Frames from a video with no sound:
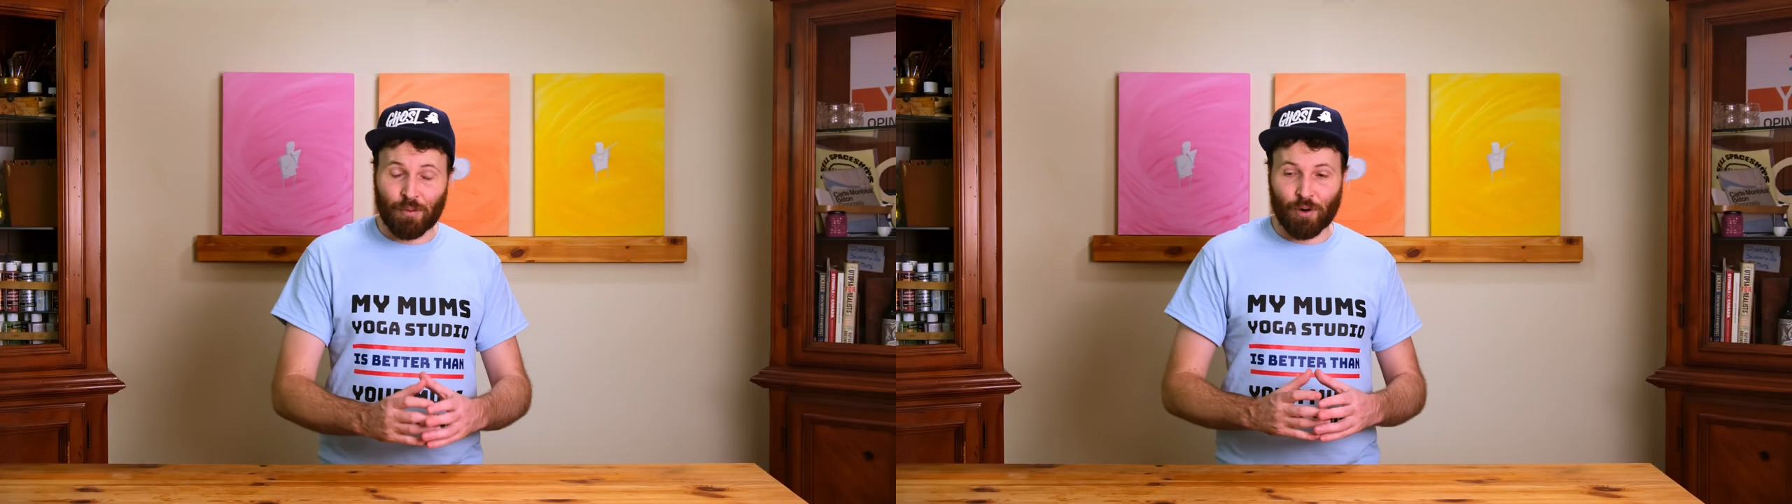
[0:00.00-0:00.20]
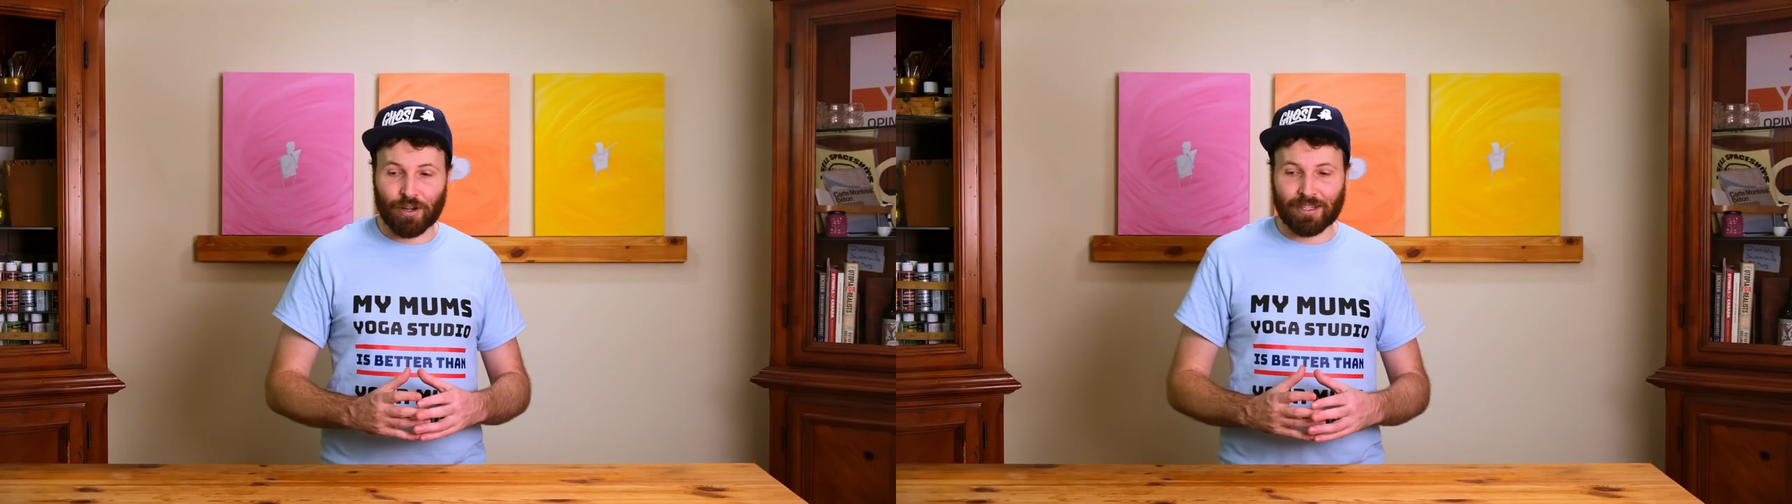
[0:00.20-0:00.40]

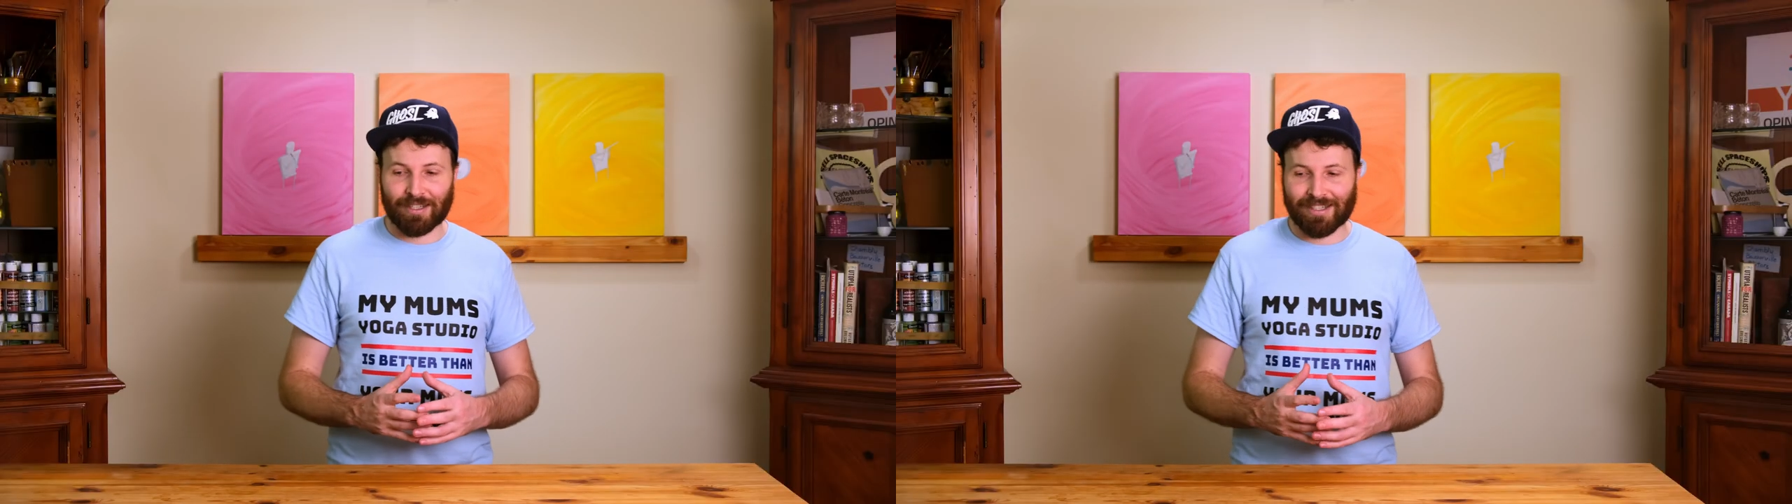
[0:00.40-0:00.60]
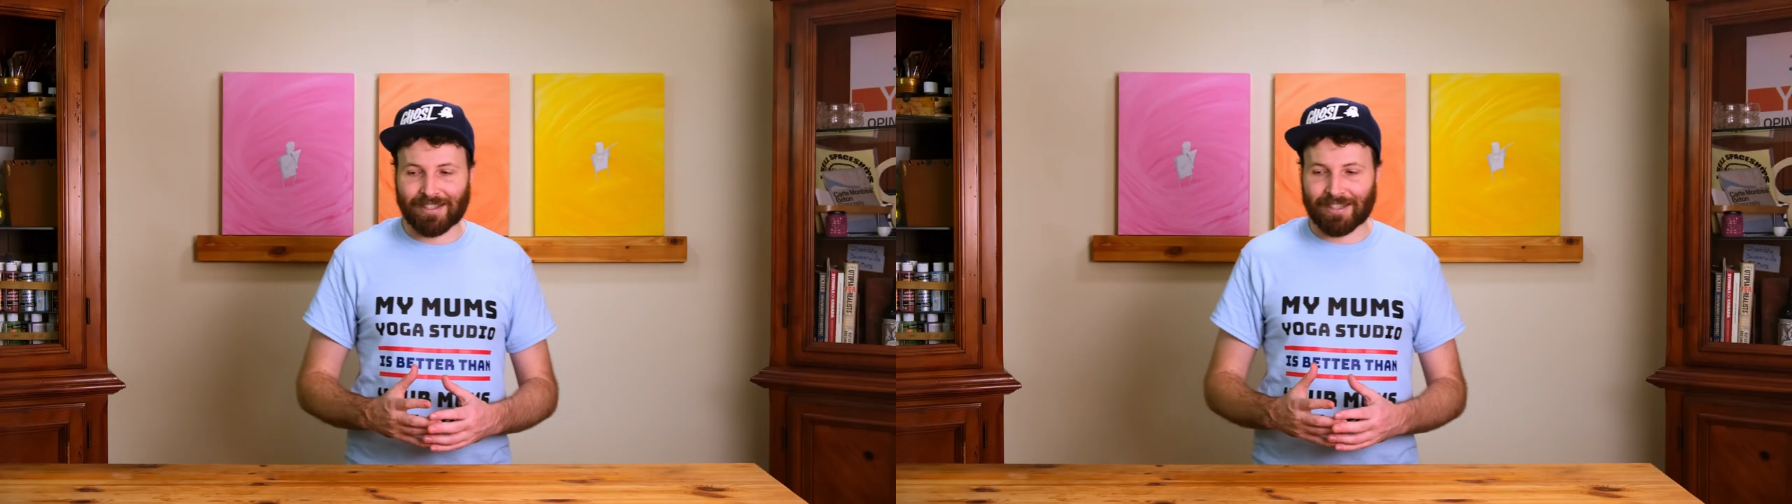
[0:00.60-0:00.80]
work
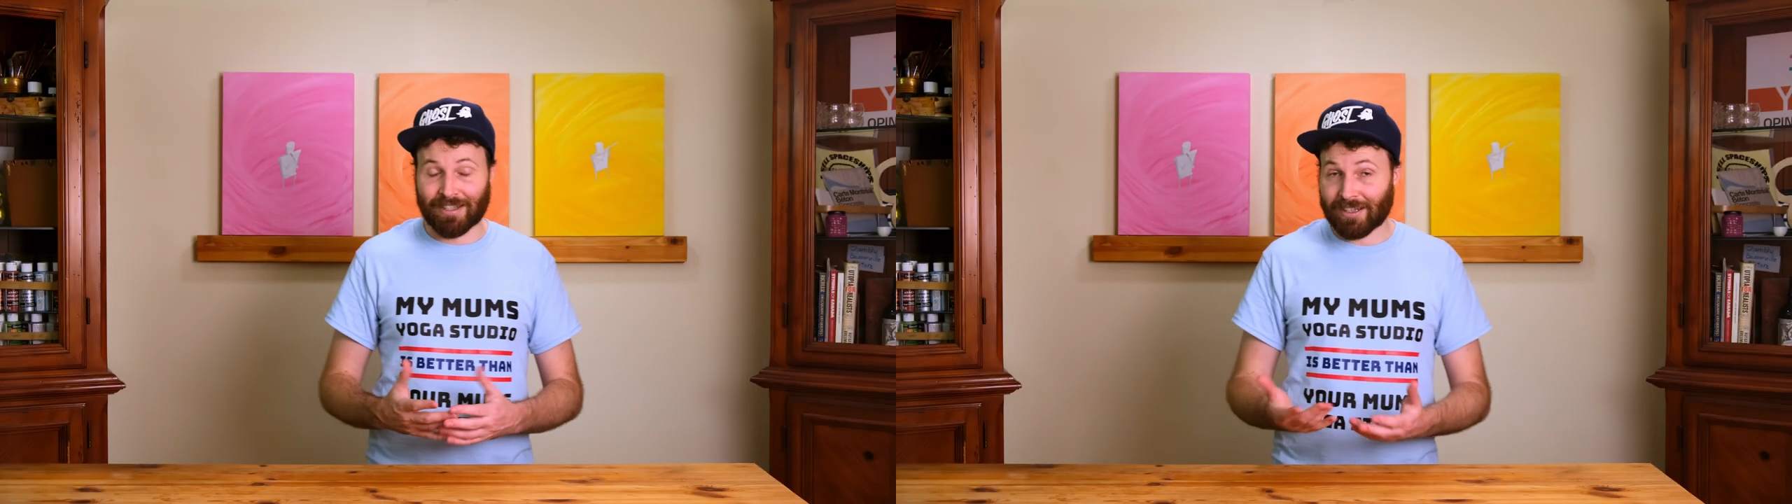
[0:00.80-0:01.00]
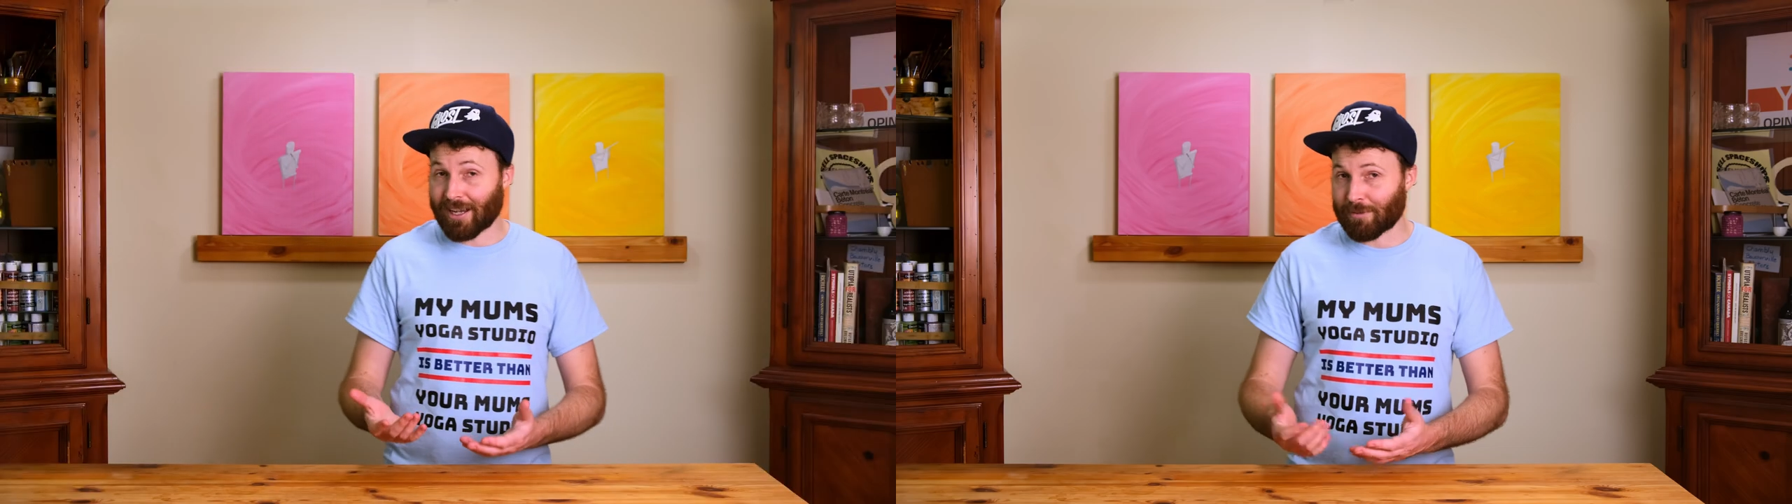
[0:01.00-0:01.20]
is
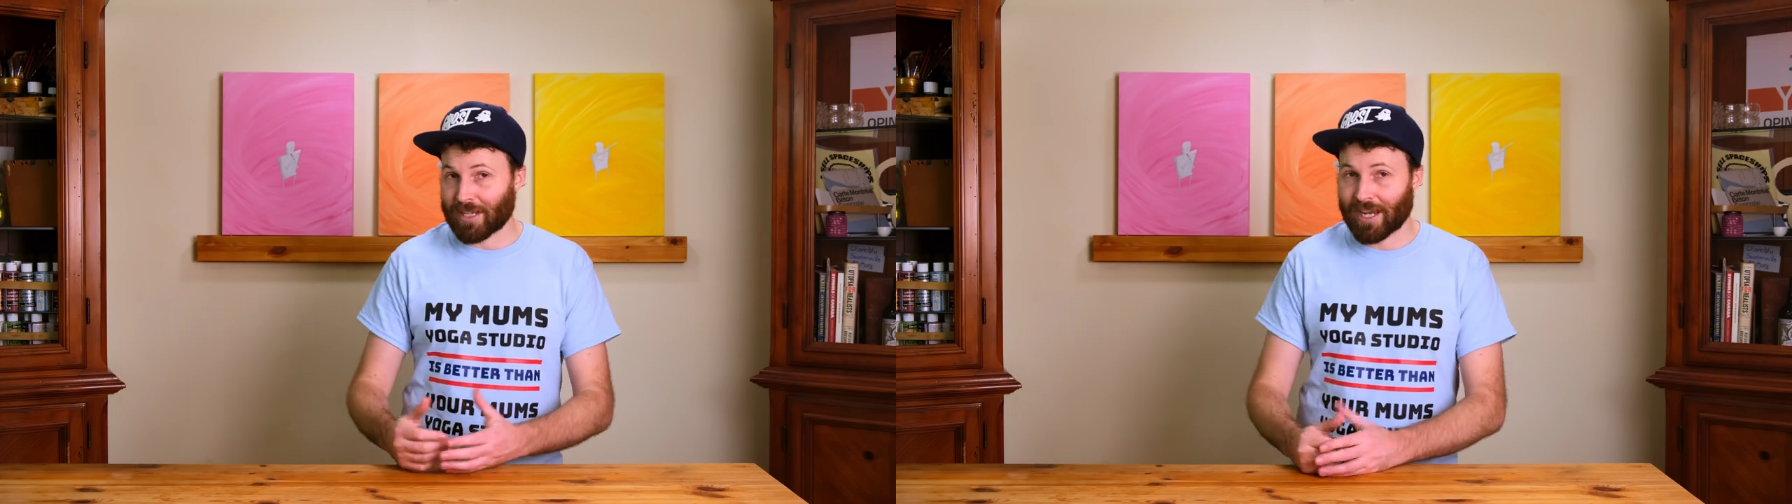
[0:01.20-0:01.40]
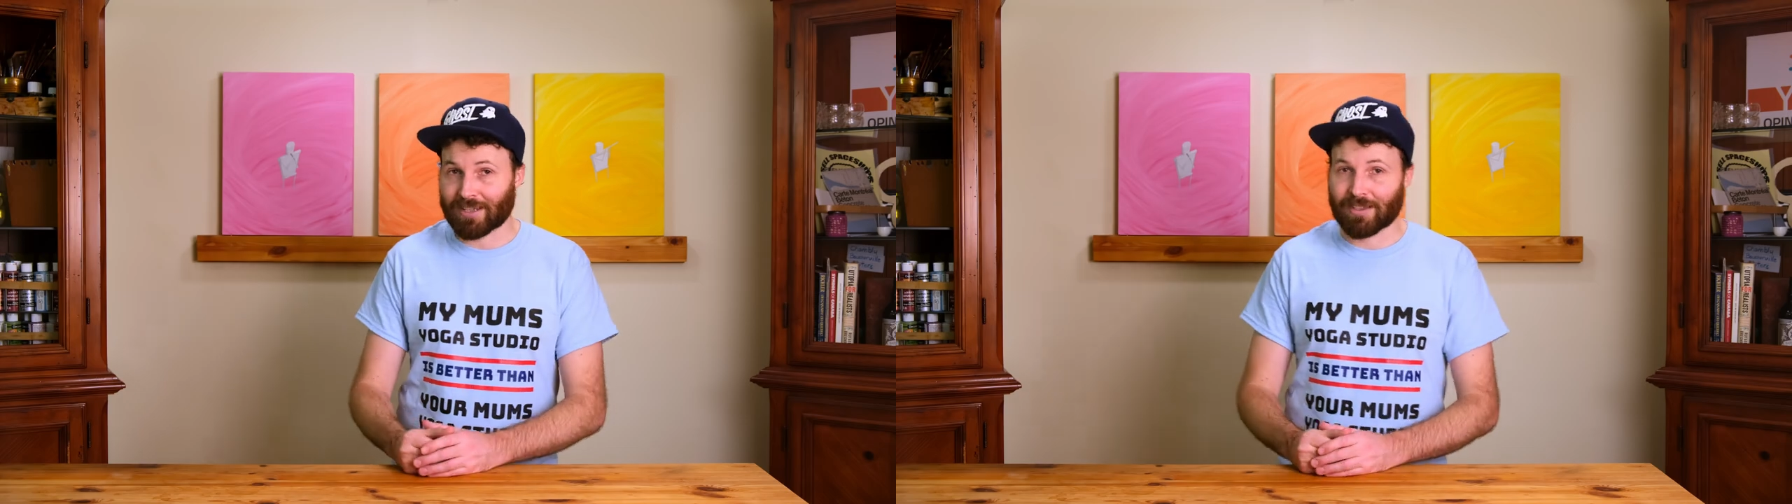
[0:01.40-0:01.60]
income
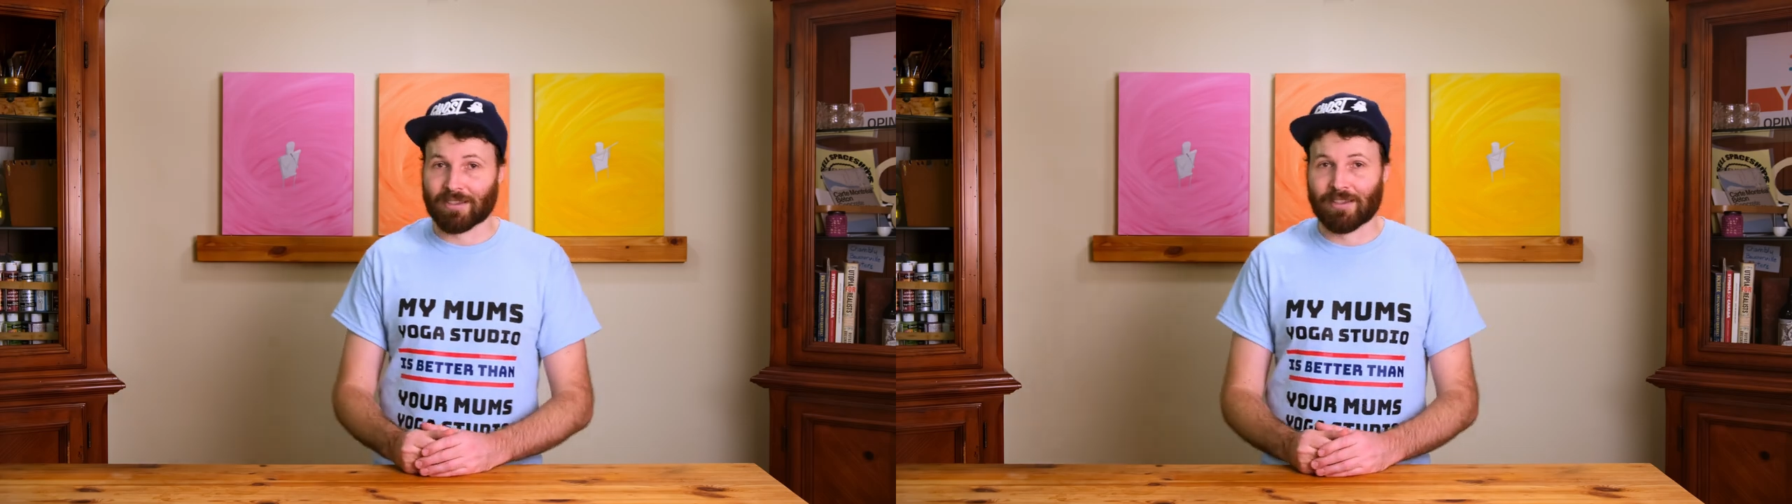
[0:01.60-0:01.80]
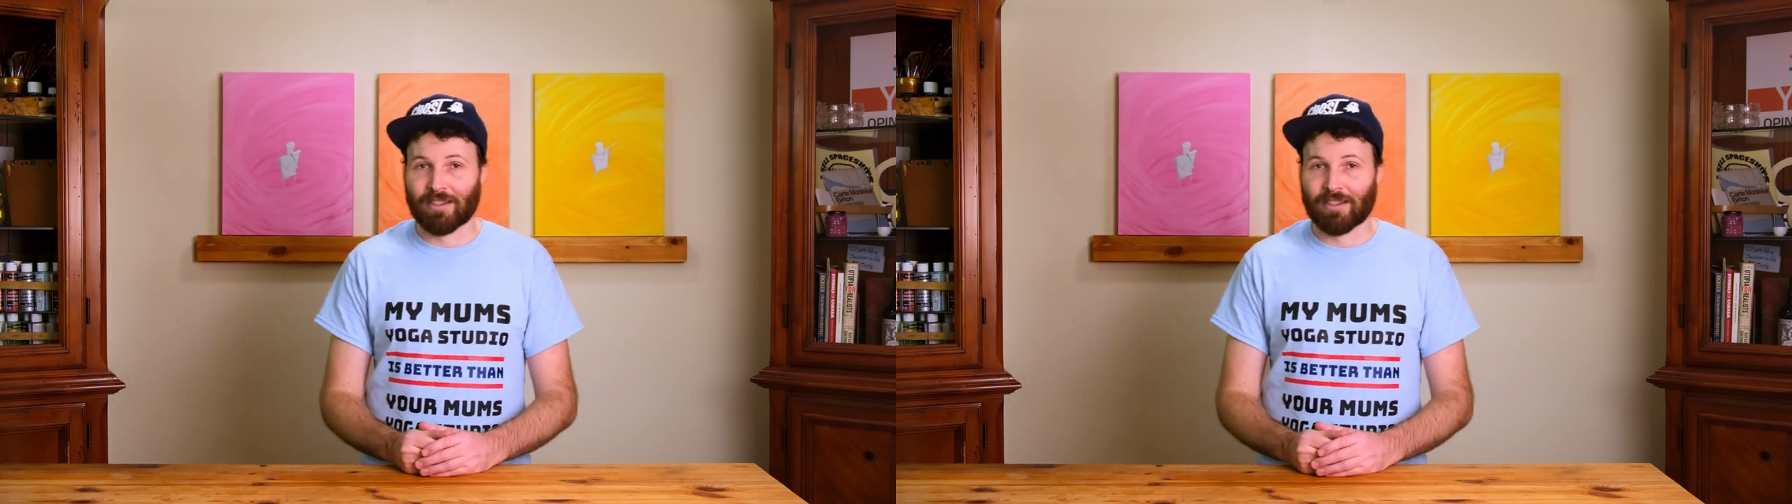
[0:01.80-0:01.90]
taxes.